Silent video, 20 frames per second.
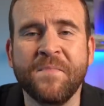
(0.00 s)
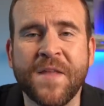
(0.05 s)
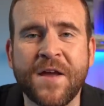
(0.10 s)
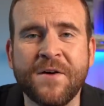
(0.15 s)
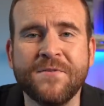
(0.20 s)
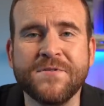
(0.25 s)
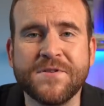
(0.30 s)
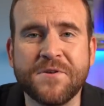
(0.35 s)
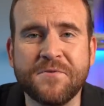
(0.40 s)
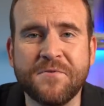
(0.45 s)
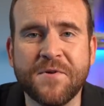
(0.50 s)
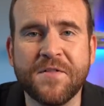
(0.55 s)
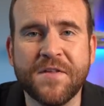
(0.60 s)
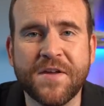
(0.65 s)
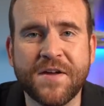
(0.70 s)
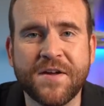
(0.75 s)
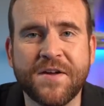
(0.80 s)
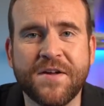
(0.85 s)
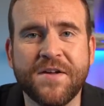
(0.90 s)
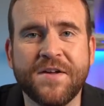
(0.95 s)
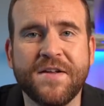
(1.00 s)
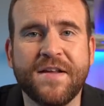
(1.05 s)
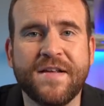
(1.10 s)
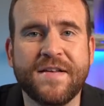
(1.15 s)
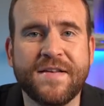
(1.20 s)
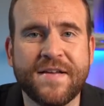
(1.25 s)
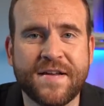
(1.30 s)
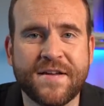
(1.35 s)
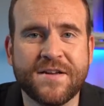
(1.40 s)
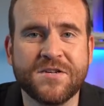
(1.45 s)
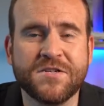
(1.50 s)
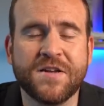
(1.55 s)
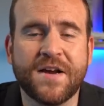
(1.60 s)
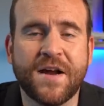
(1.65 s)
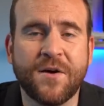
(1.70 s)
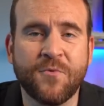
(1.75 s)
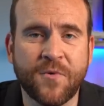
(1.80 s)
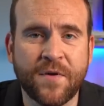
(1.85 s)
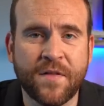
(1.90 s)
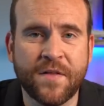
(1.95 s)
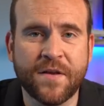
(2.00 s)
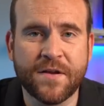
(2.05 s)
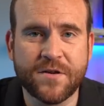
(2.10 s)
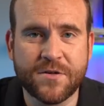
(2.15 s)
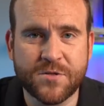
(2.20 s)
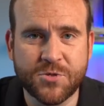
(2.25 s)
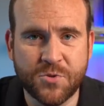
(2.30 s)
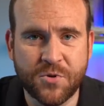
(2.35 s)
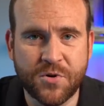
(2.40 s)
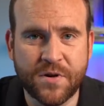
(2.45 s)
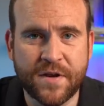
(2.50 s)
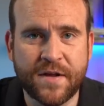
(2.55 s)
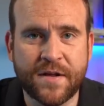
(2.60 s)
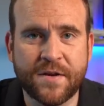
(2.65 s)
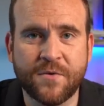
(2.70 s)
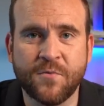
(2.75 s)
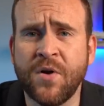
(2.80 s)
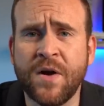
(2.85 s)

it was a really good dish and I really enjoyed it.